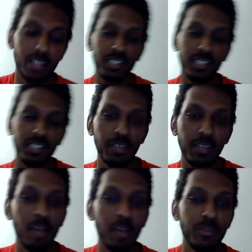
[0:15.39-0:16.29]
The match is
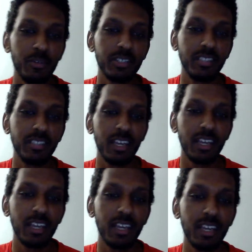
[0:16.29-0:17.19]
going to be at the Emirates
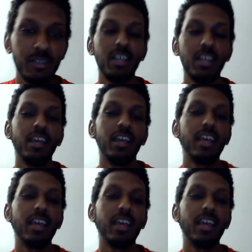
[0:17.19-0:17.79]
Stadium.